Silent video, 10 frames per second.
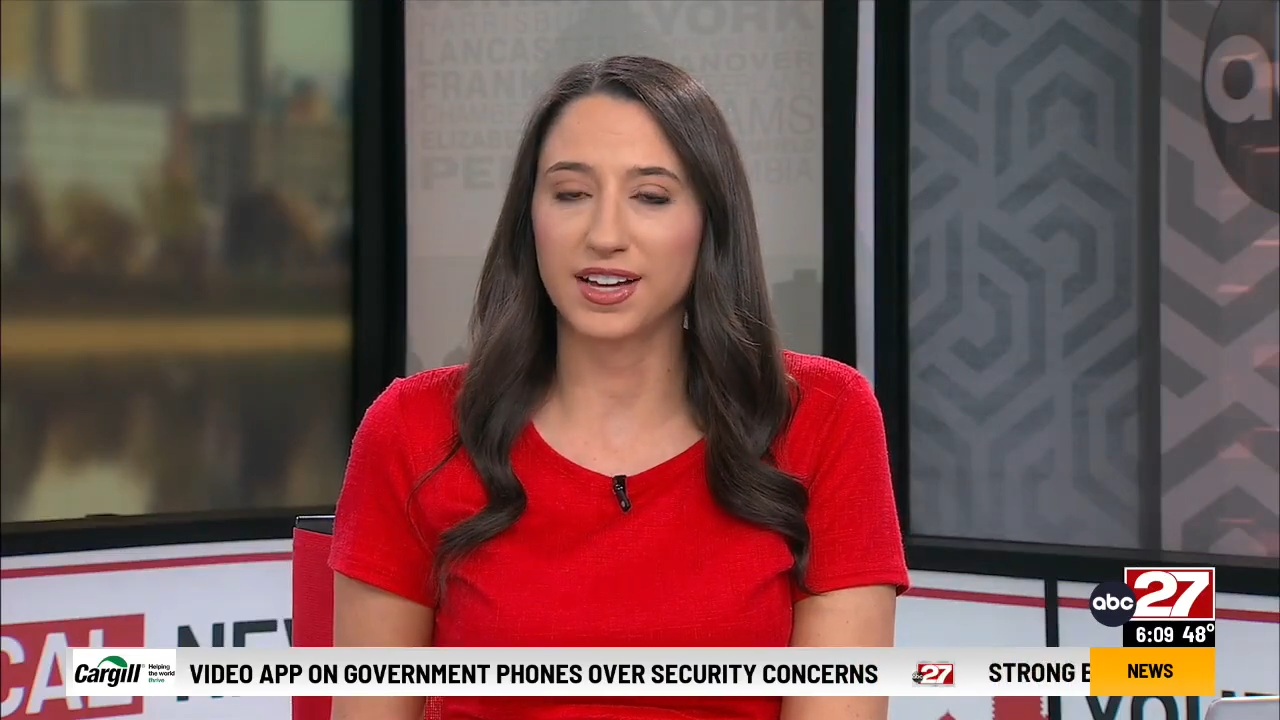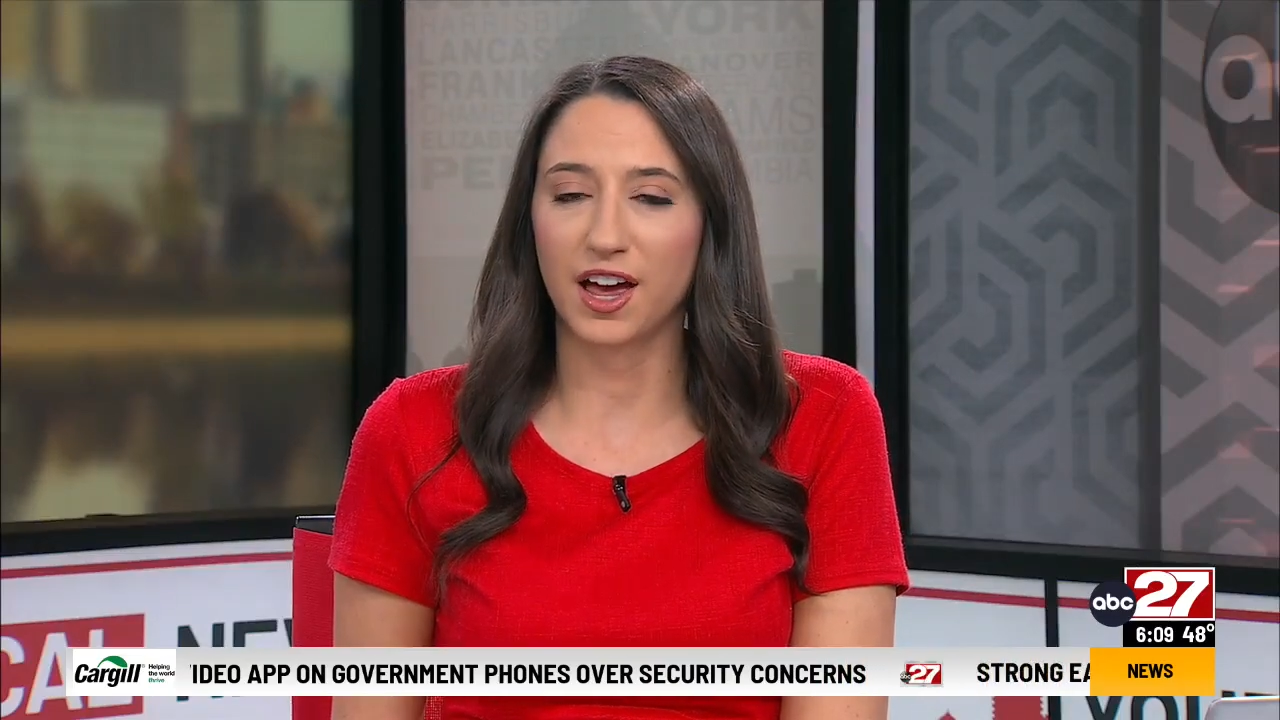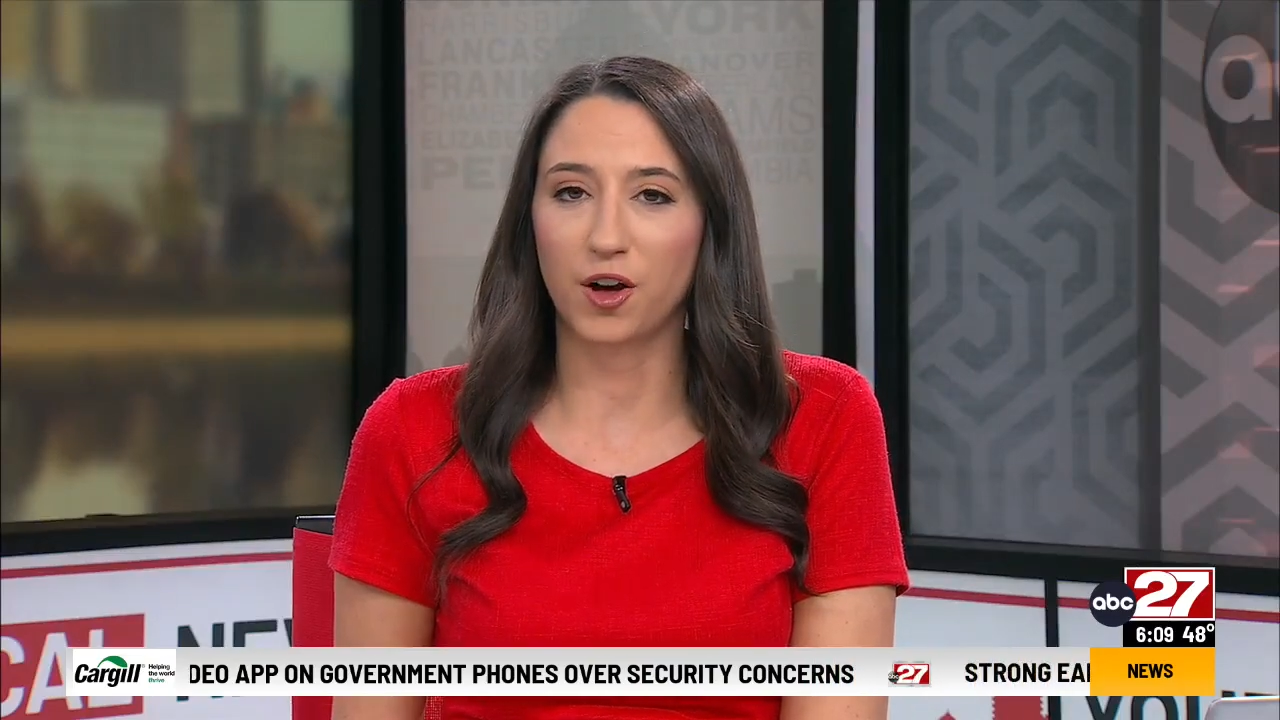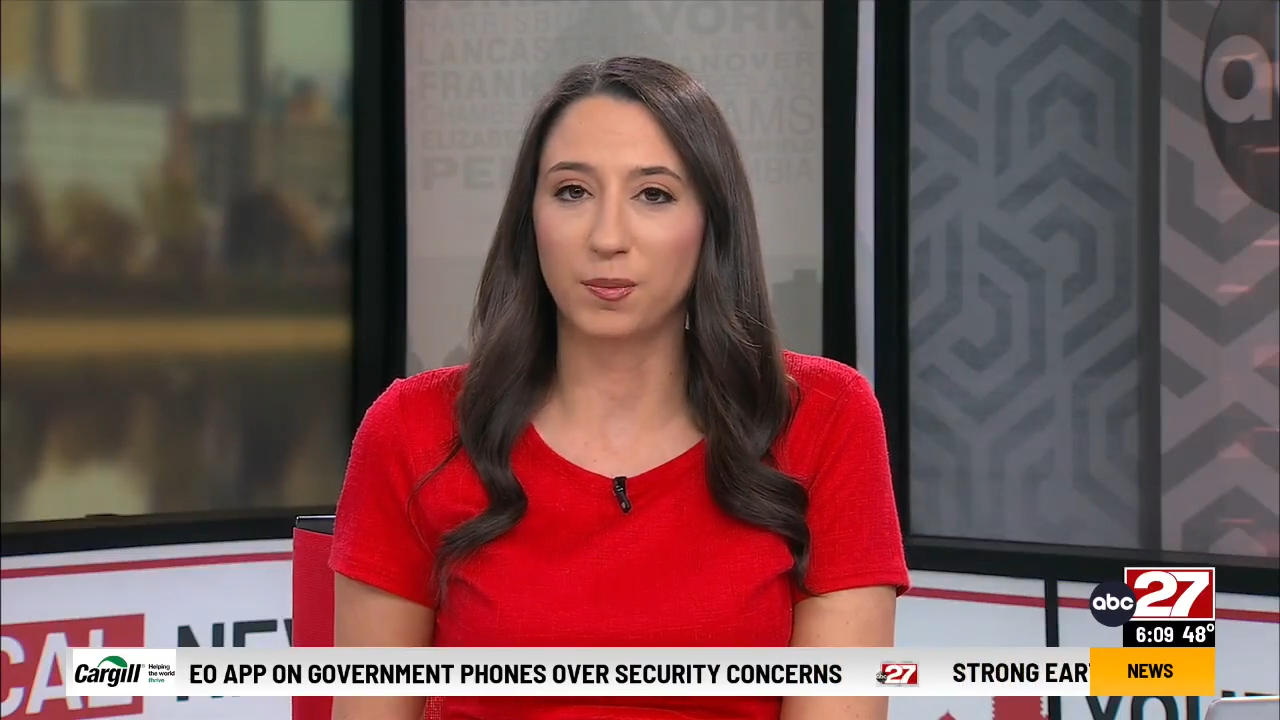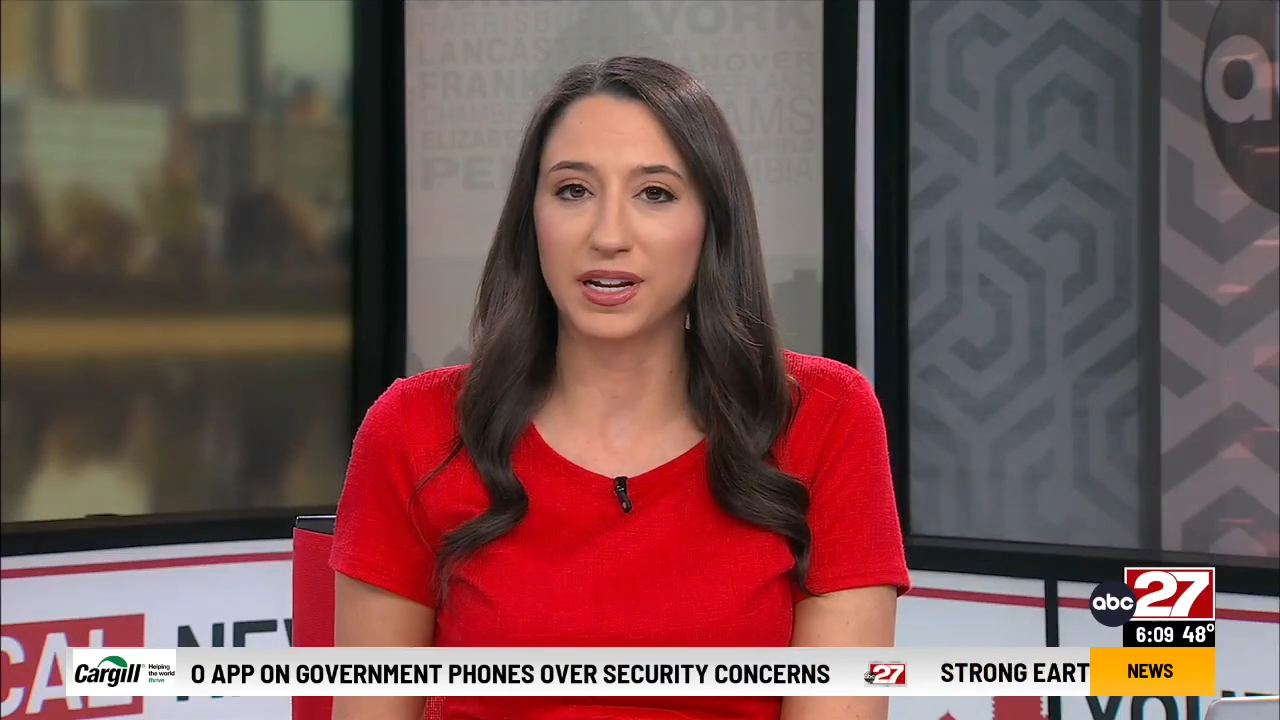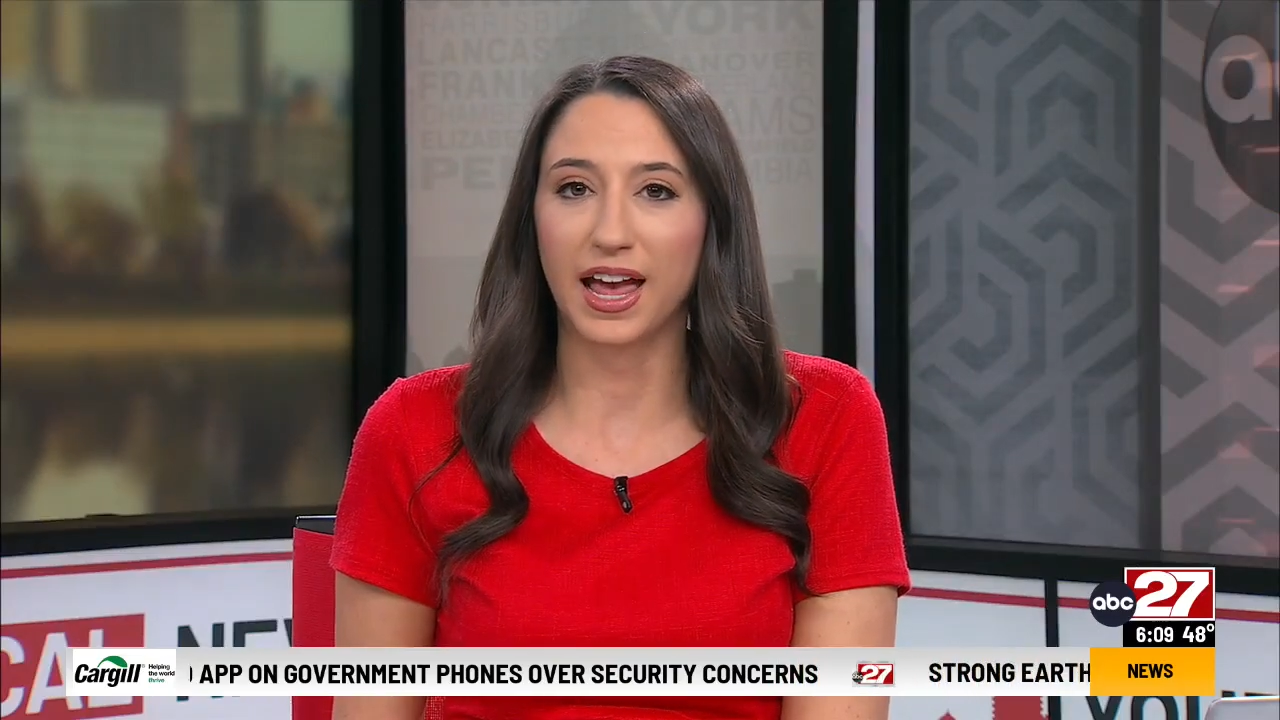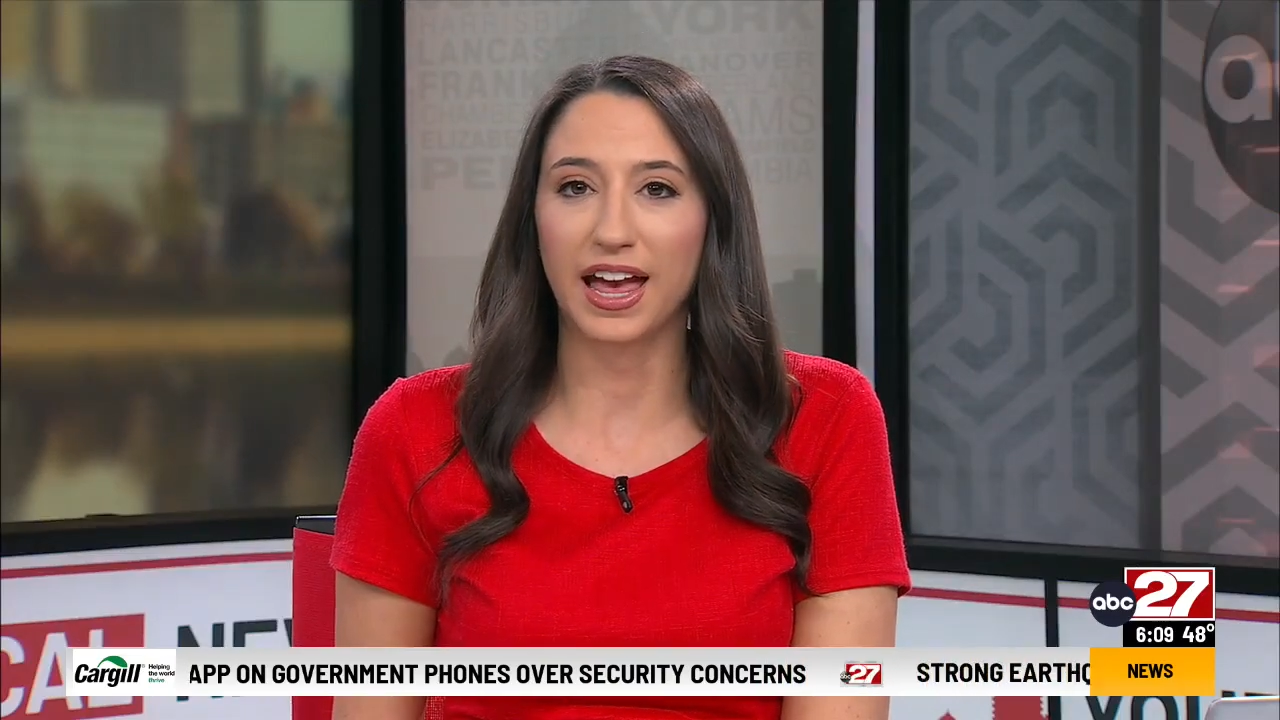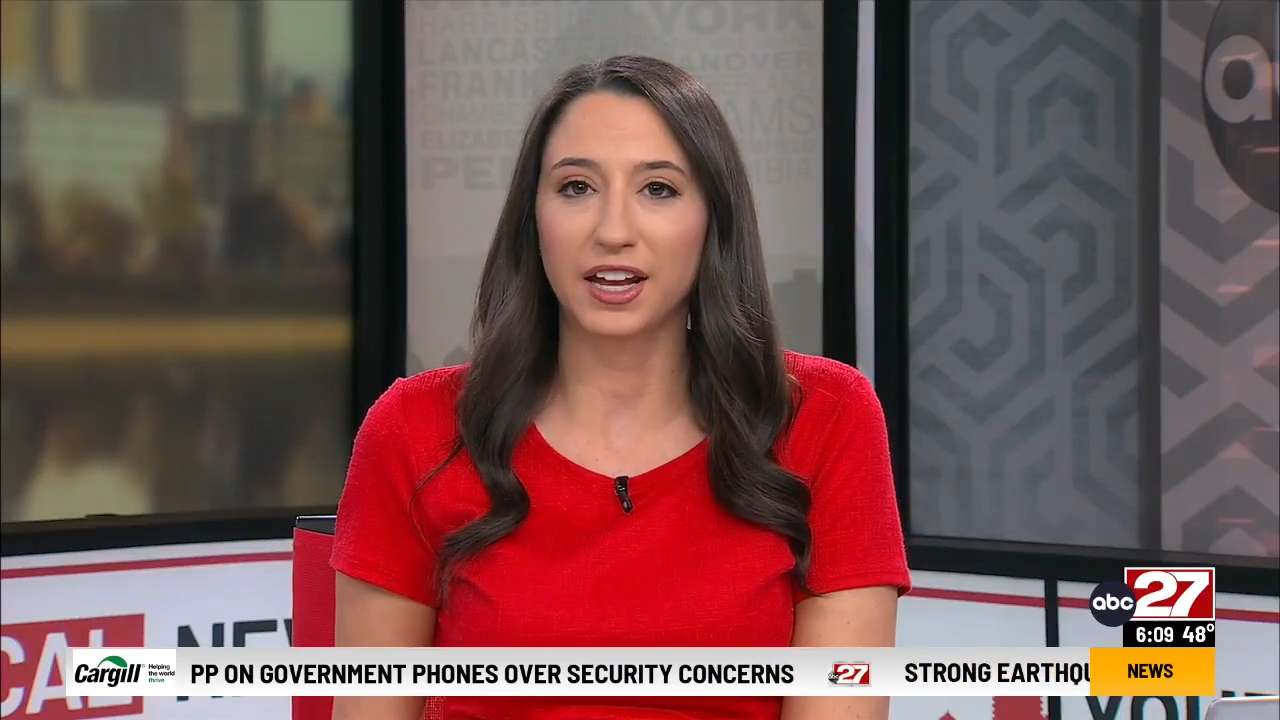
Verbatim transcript: to help an